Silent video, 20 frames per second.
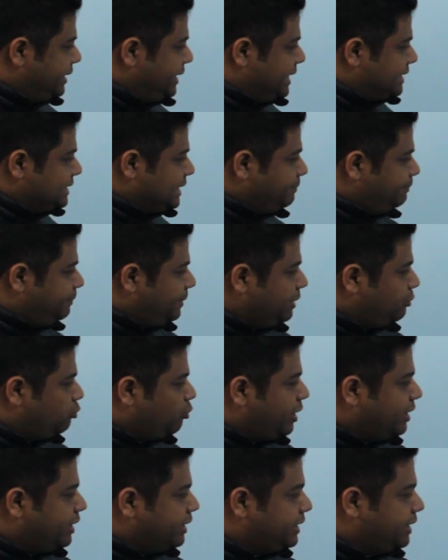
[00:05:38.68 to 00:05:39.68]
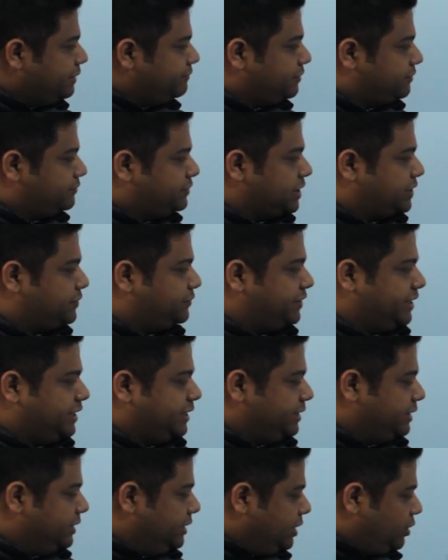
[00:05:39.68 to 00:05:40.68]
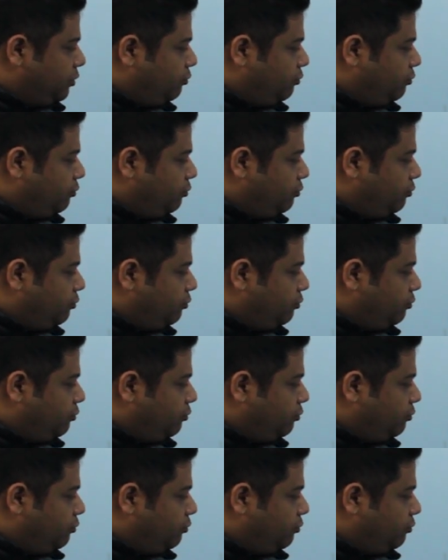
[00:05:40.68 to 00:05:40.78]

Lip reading: Example 153.